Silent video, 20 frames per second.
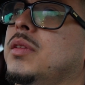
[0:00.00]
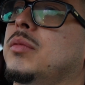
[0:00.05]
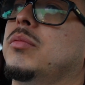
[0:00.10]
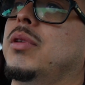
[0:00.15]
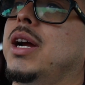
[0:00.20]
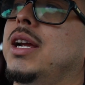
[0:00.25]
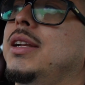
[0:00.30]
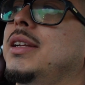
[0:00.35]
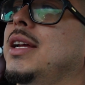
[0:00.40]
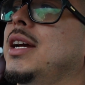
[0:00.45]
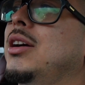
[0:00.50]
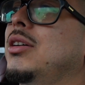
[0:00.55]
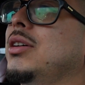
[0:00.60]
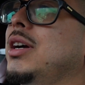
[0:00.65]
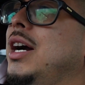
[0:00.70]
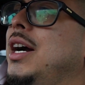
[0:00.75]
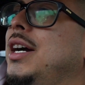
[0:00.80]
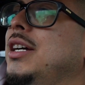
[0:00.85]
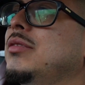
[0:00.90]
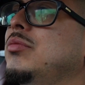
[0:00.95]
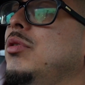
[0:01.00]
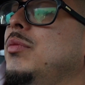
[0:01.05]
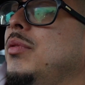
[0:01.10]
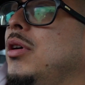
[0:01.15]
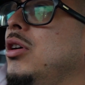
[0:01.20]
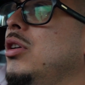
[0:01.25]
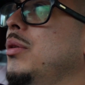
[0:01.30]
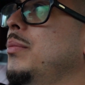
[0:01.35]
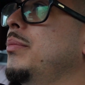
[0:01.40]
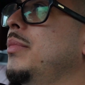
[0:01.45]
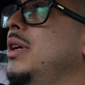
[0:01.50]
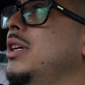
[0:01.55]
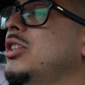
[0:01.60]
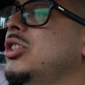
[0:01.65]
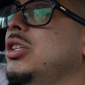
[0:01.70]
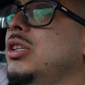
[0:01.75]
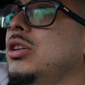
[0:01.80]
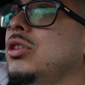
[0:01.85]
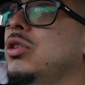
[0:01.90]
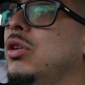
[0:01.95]
Right now, guys, we're on a
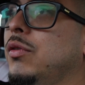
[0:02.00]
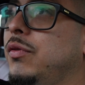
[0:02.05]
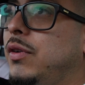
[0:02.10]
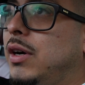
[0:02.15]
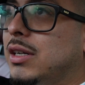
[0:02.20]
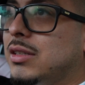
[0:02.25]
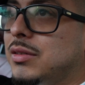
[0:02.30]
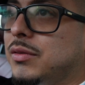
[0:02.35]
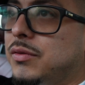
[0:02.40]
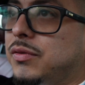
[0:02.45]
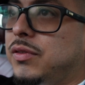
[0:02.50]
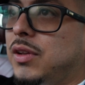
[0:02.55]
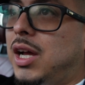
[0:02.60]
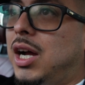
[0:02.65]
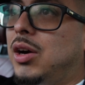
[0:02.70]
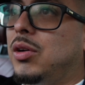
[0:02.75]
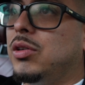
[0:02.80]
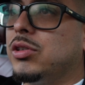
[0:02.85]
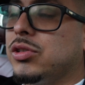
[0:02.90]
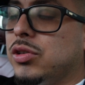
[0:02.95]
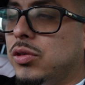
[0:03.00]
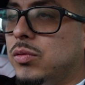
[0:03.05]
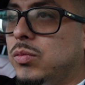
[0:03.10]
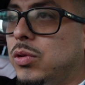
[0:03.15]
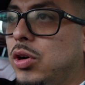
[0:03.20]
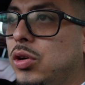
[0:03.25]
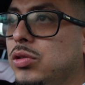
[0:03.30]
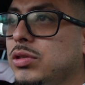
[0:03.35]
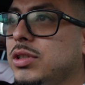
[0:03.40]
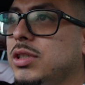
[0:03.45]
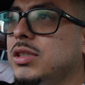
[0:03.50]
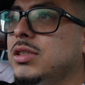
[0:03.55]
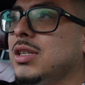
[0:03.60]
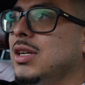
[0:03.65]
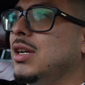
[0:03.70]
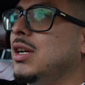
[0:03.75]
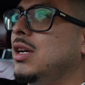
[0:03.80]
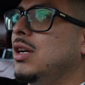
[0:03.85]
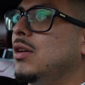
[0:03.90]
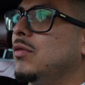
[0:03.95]
mission to go find some flowers or roses
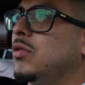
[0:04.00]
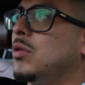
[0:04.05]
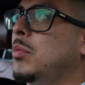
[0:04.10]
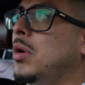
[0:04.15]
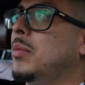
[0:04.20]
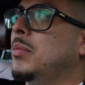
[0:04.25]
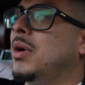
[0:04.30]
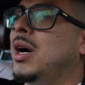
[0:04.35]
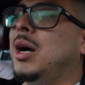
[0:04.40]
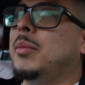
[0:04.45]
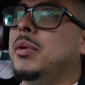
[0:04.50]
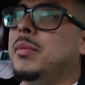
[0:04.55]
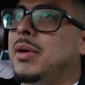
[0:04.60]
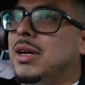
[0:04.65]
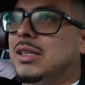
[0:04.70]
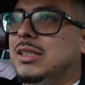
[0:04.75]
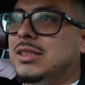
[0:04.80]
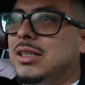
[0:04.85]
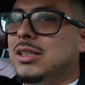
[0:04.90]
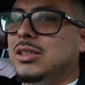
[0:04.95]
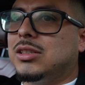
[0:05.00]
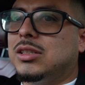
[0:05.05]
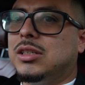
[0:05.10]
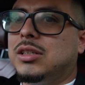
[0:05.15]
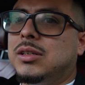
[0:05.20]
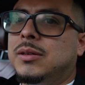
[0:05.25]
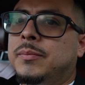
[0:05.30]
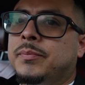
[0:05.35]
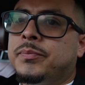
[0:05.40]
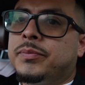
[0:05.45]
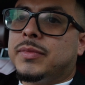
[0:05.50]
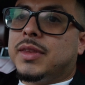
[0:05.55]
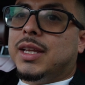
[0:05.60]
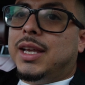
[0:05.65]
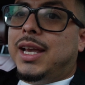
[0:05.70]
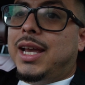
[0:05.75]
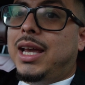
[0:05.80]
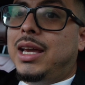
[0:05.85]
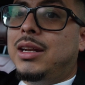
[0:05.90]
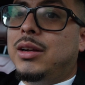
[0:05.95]
for my mom and my sister.
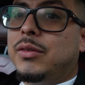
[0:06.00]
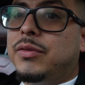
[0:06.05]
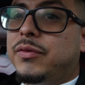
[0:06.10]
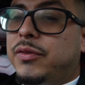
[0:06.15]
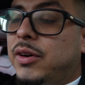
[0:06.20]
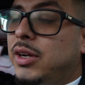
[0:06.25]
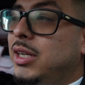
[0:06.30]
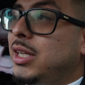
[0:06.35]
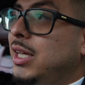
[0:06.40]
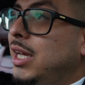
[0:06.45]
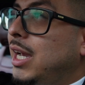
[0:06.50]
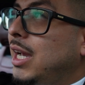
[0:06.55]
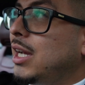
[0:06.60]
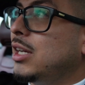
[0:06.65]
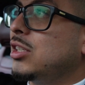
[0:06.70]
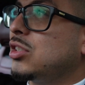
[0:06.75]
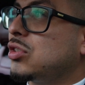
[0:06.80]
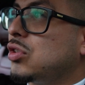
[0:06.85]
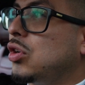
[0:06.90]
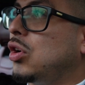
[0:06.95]
And a funny-ass